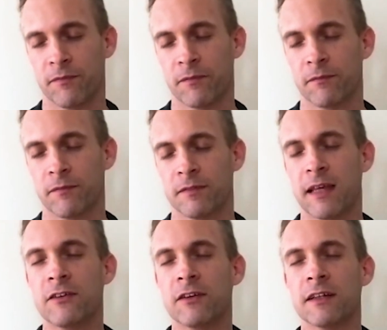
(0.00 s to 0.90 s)

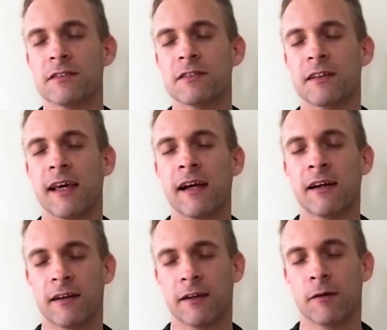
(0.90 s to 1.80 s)
tenderness, care,
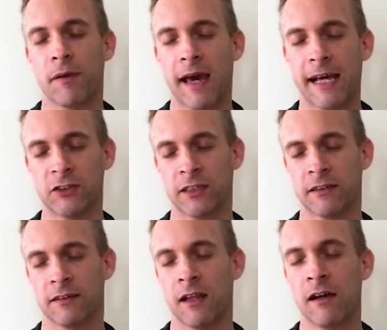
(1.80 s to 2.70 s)
compassion,
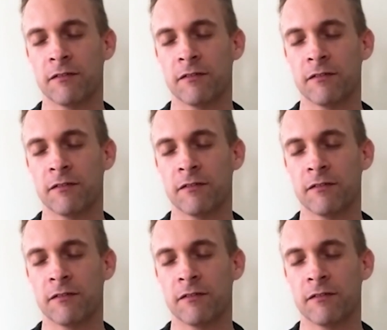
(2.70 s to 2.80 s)
love.